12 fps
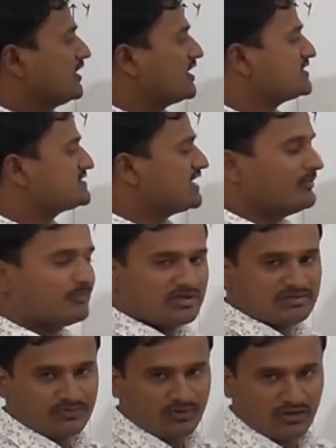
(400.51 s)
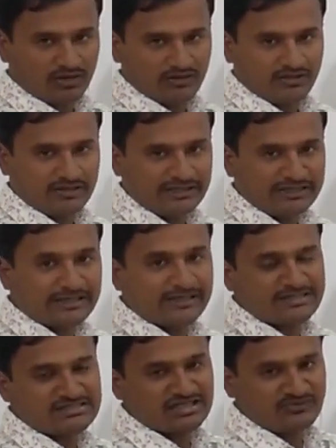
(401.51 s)
example for
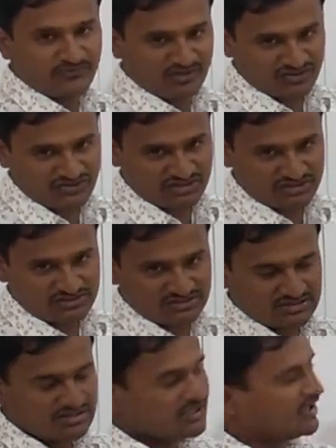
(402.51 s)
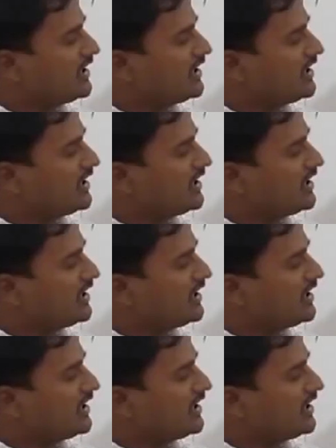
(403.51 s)
increasing functions.